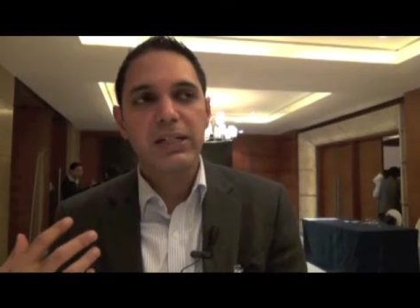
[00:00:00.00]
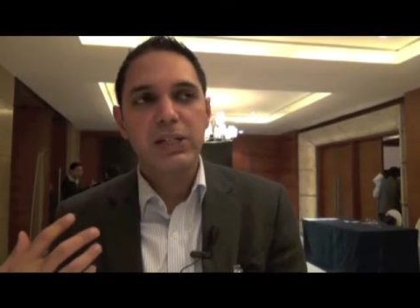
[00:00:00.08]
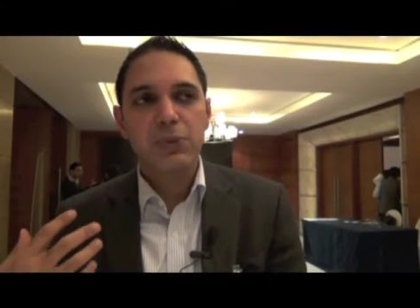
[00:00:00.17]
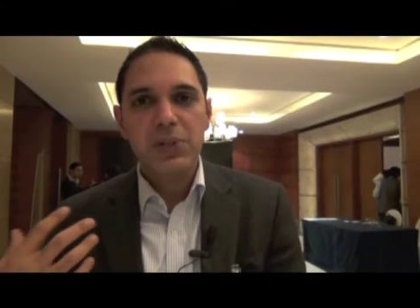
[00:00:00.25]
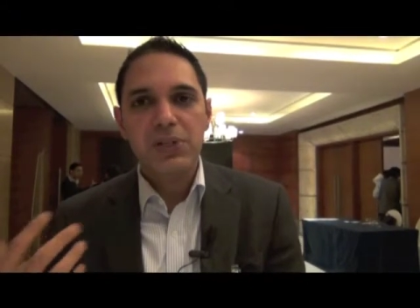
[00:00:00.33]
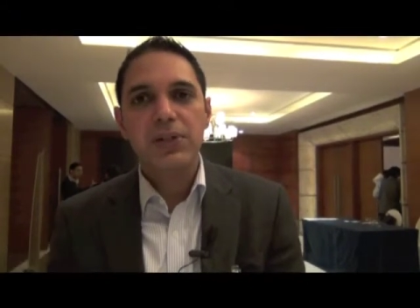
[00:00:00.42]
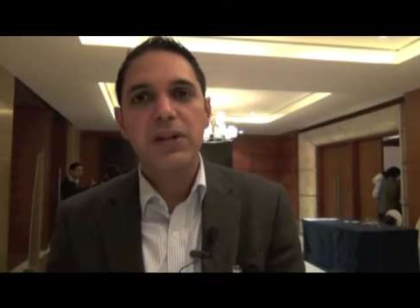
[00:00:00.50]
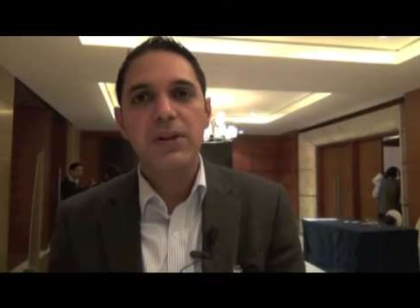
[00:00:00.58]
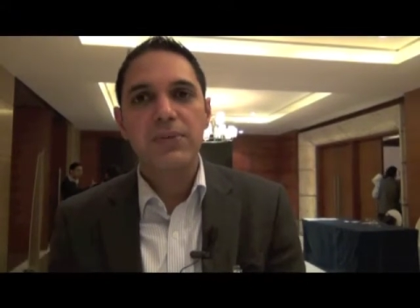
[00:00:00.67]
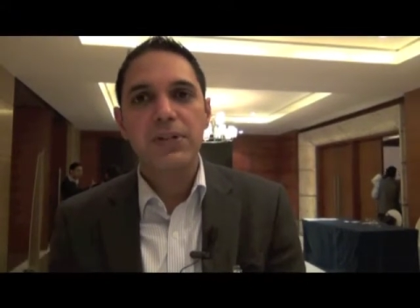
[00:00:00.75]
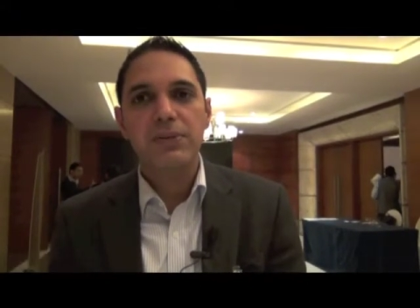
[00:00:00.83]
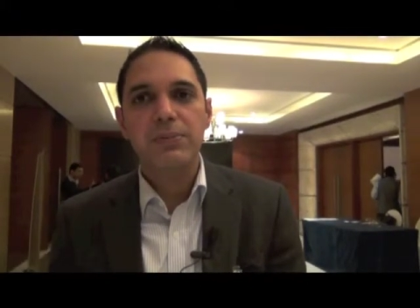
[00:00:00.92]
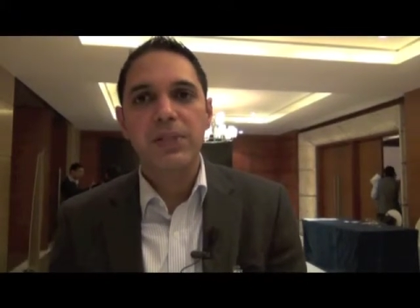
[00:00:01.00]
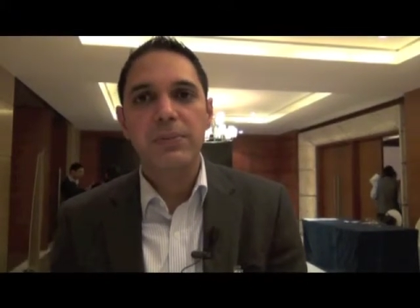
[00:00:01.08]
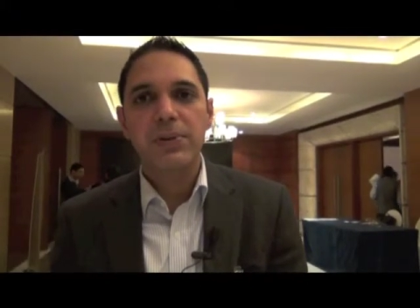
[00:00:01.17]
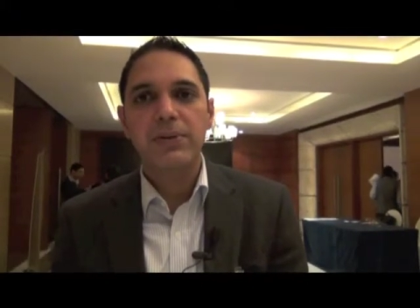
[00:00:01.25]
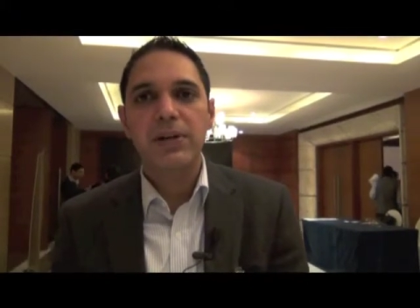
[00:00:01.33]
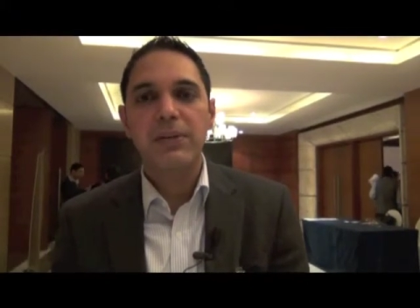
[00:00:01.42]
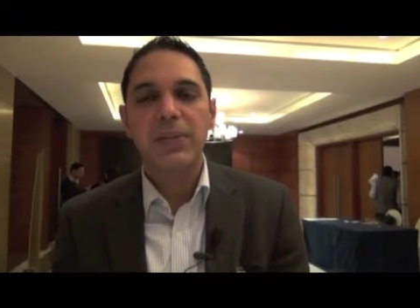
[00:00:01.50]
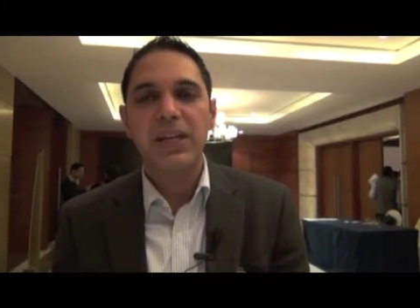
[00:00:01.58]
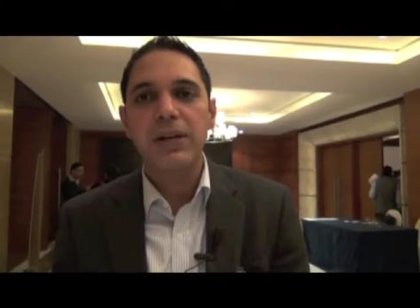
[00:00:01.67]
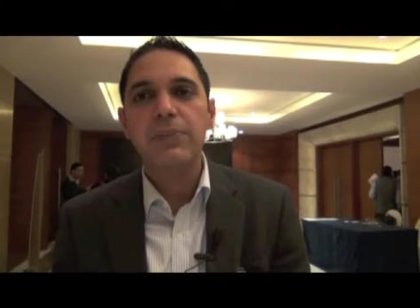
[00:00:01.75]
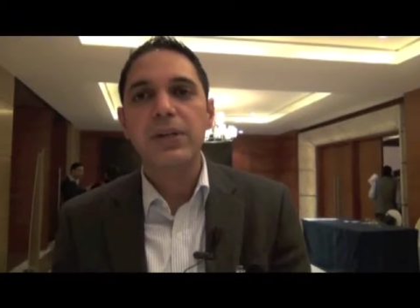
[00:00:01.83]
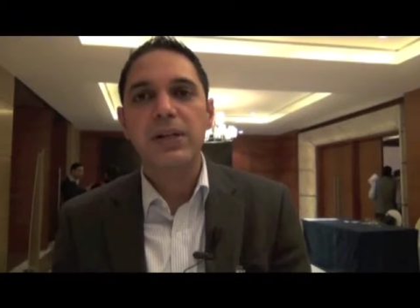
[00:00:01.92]
special offers for people from
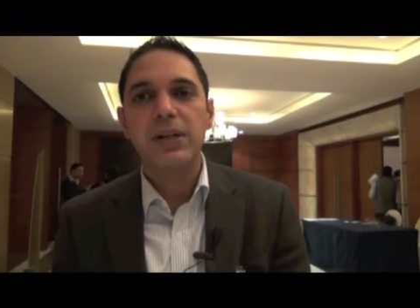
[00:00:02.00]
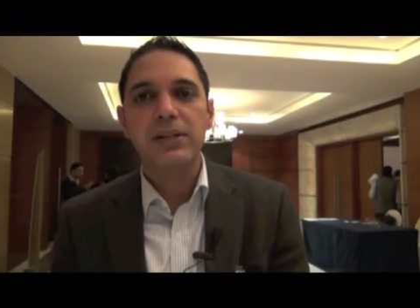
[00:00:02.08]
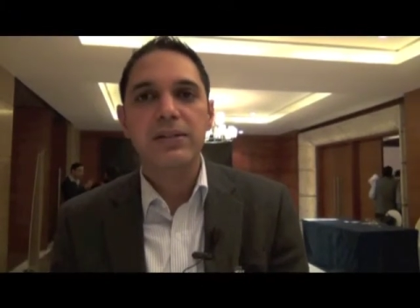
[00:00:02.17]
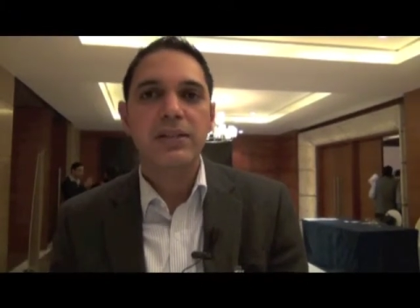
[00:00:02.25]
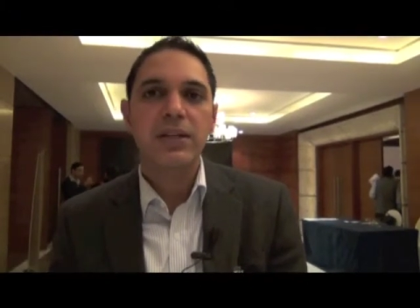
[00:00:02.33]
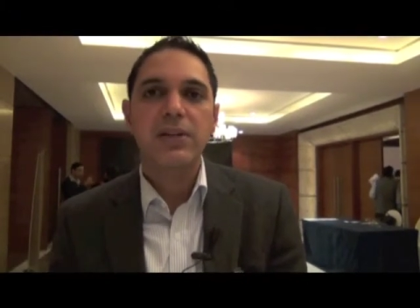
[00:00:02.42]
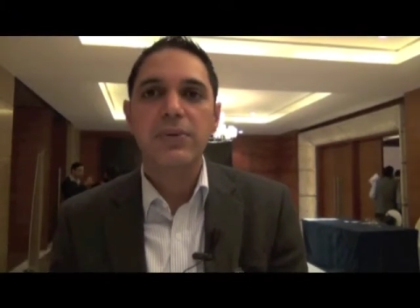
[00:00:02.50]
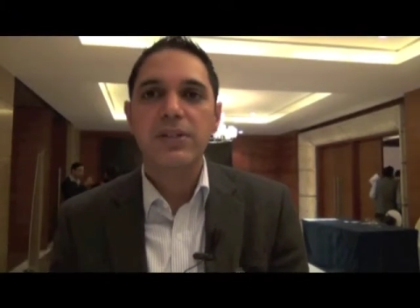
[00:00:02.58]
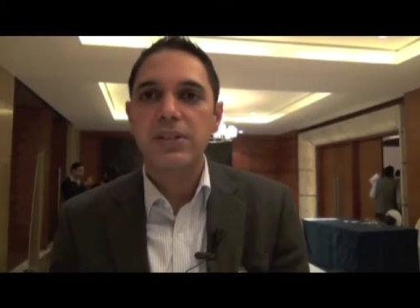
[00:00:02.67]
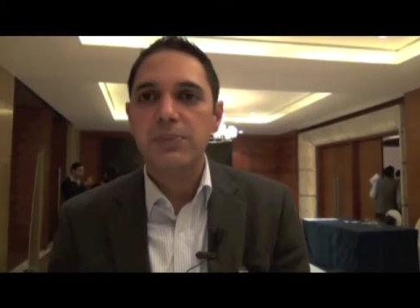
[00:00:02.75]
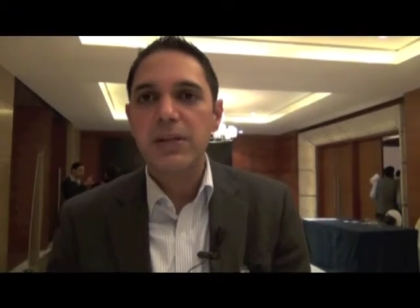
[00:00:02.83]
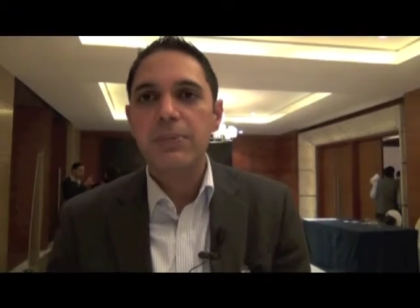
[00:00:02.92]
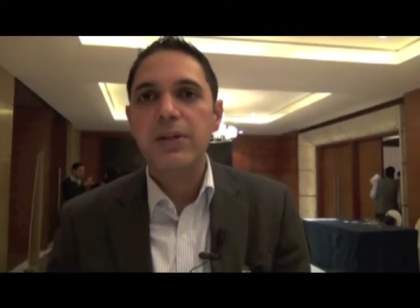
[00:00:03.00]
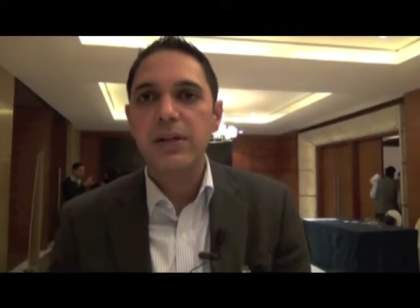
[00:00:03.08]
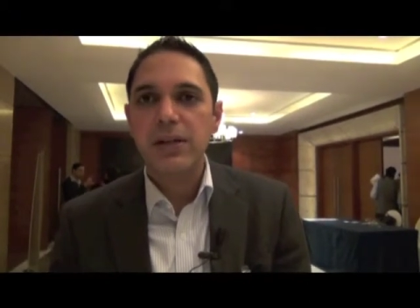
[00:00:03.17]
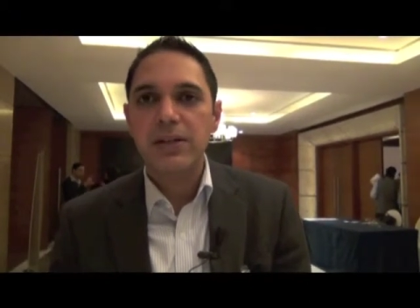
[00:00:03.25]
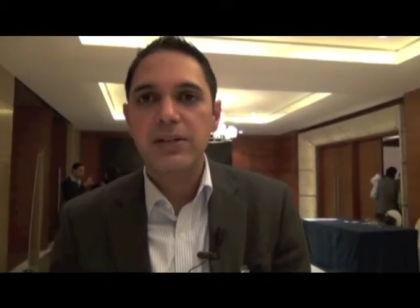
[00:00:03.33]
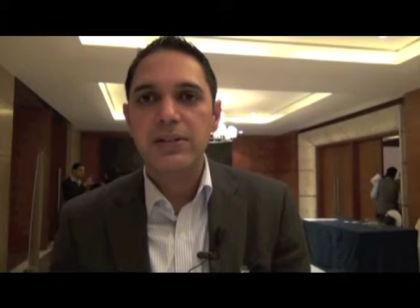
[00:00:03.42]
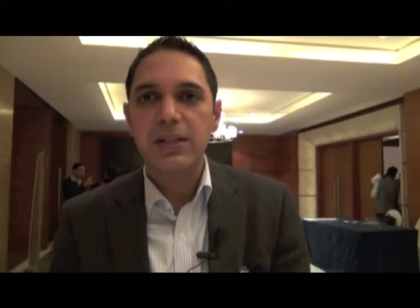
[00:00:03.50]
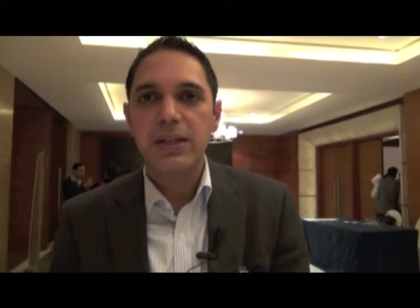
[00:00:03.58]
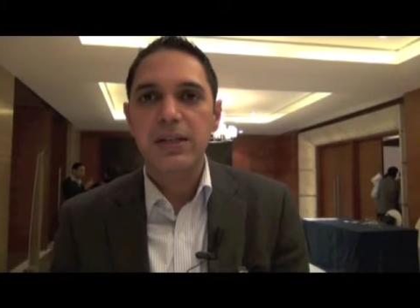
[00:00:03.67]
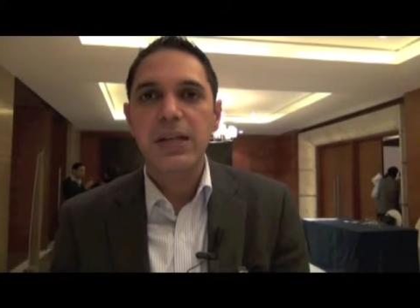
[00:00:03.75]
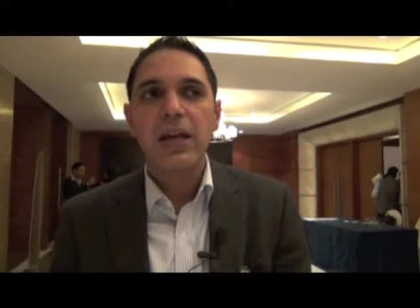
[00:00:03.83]
A particular state versus B particular state,